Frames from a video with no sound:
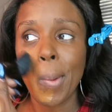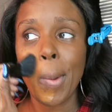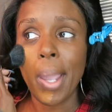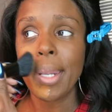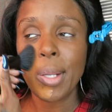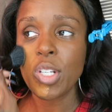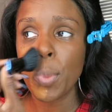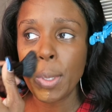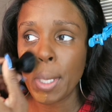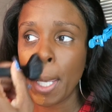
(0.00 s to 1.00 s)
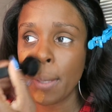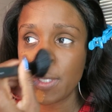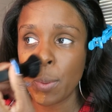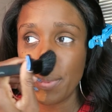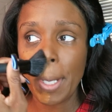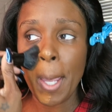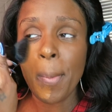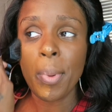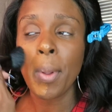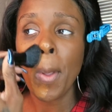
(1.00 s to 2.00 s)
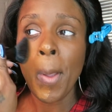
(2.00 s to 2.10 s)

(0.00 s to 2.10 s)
Okay, now you're supposed to kind of sweep it up.